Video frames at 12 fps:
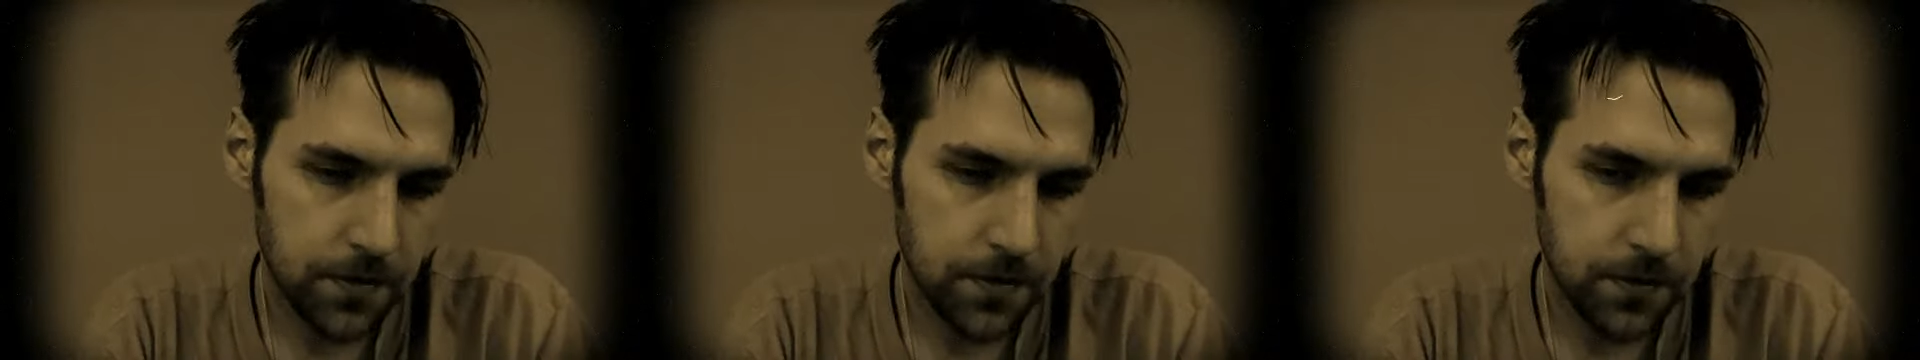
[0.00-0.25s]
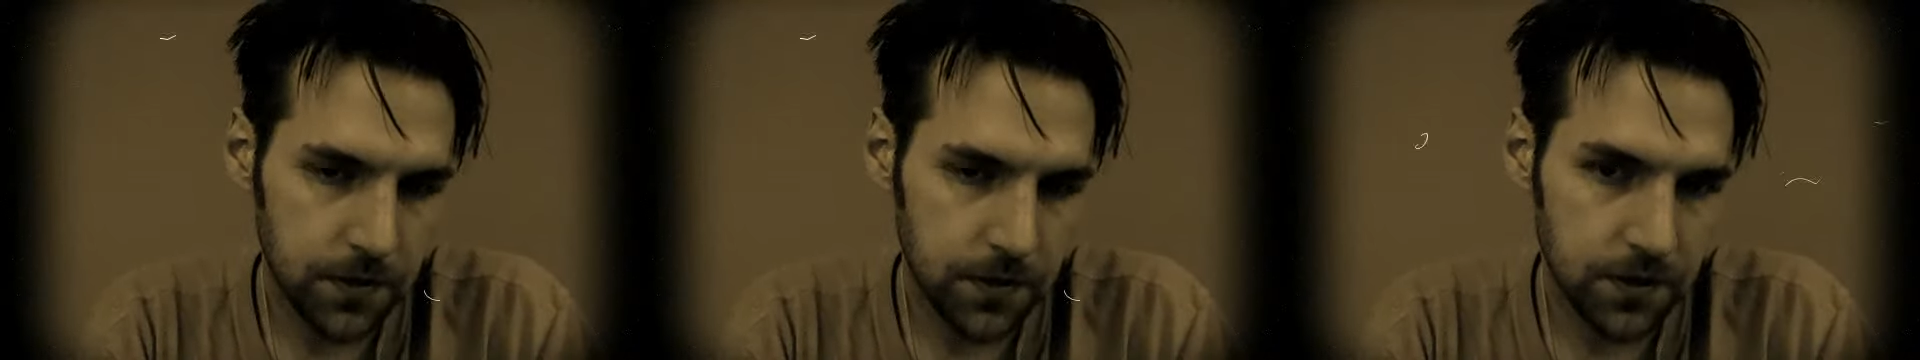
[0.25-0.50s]

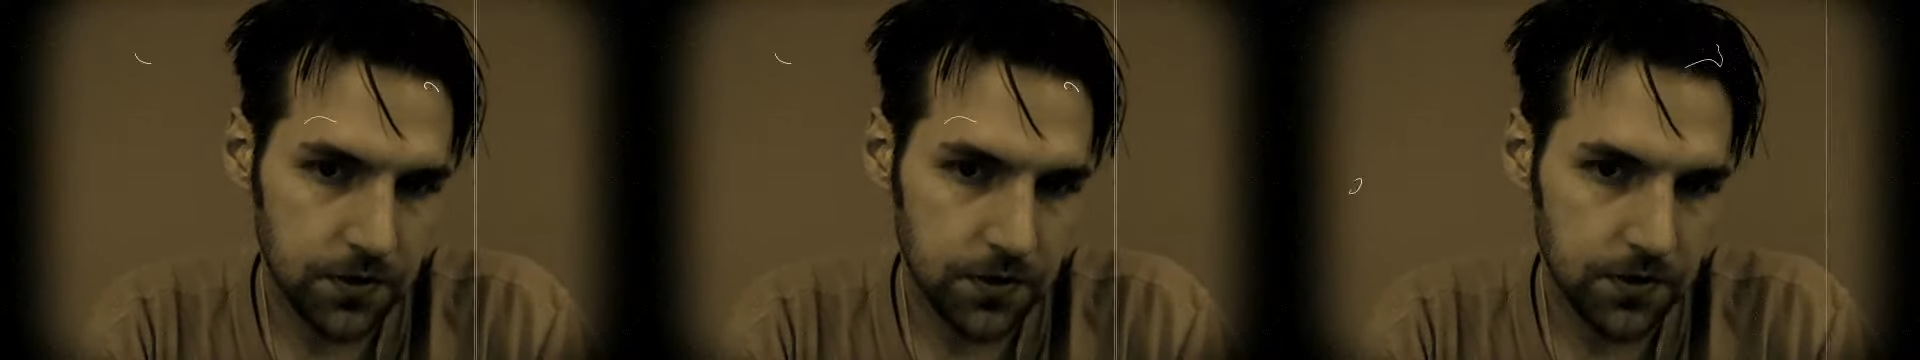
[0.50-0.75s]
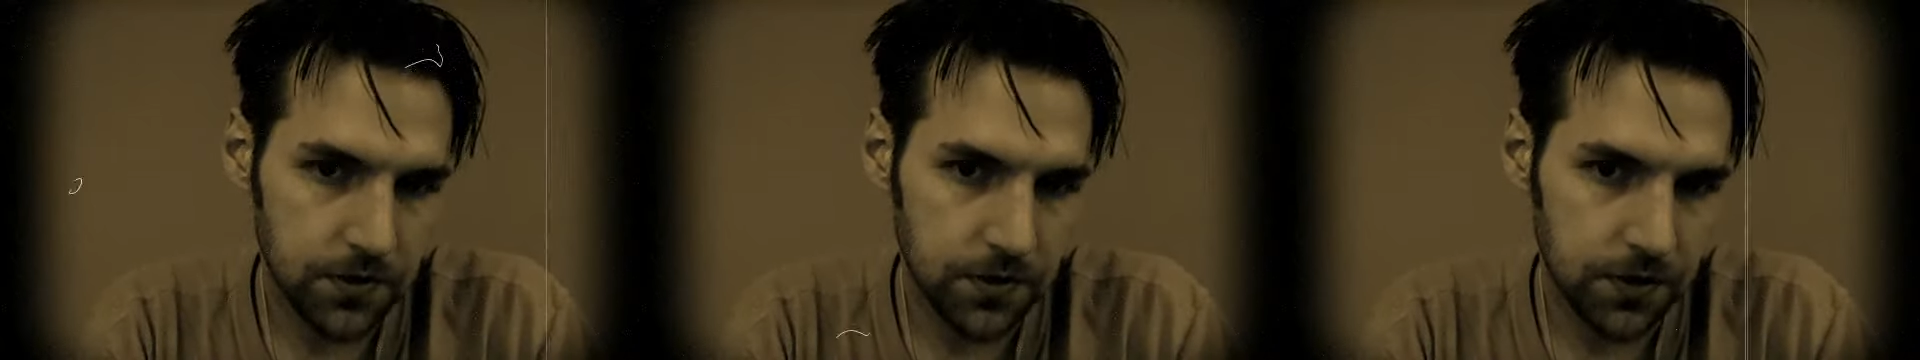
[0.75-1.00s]
but that's
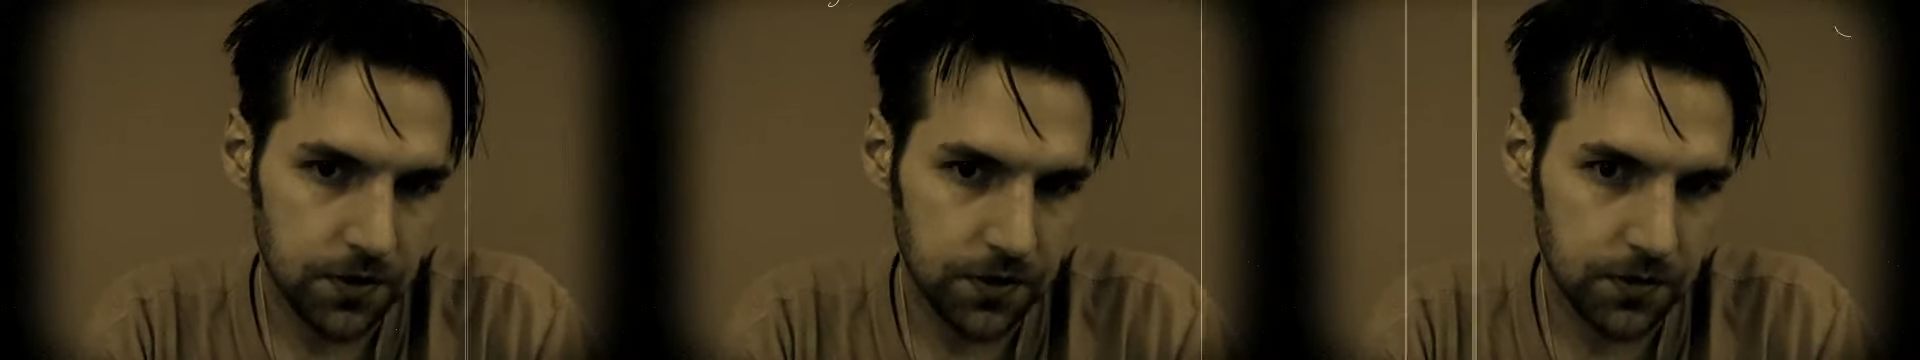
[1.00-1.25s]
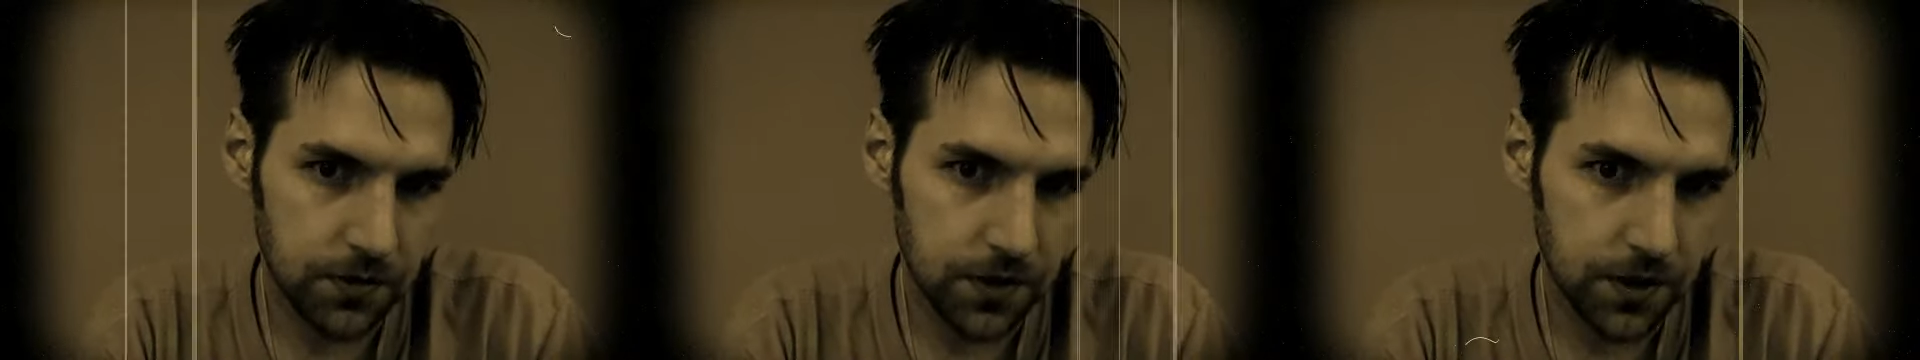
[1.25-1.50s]
usually the best
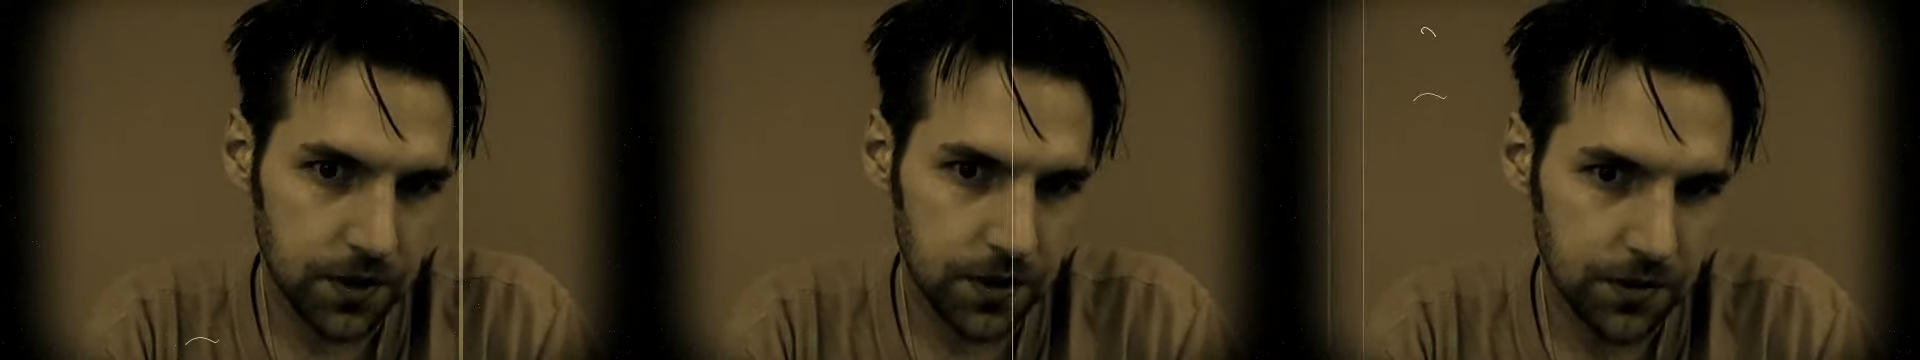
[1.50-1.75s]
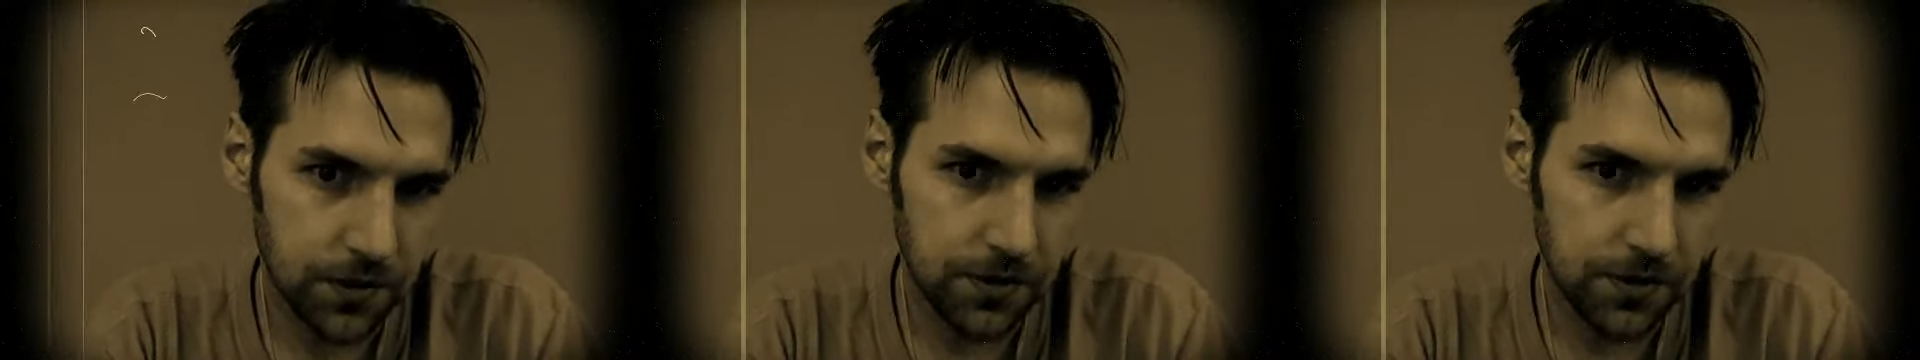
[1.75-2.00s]
way
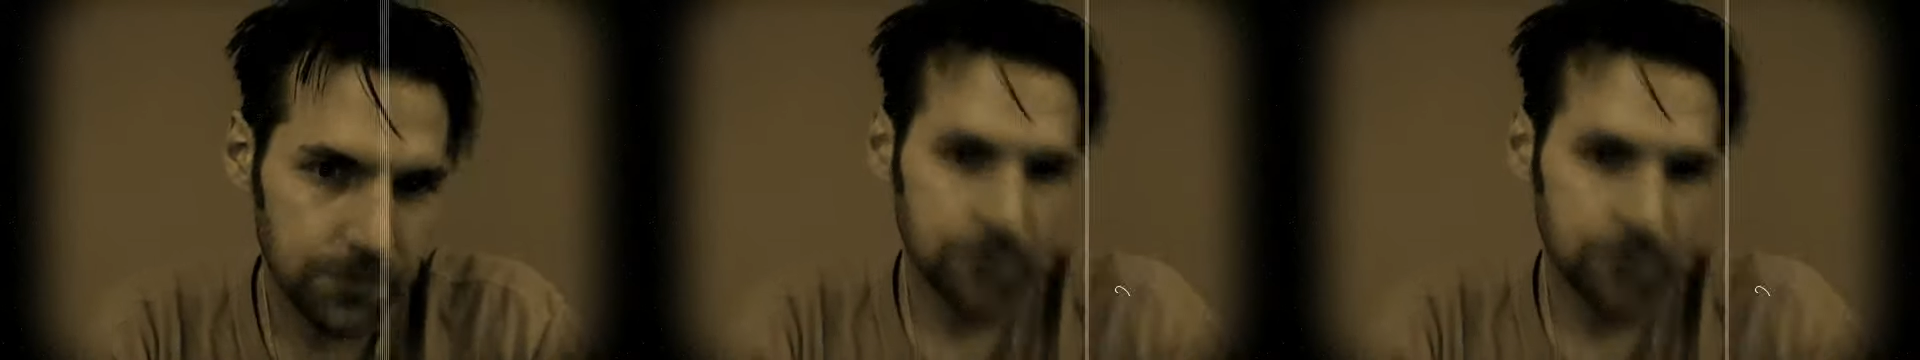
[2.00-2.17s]
to do it.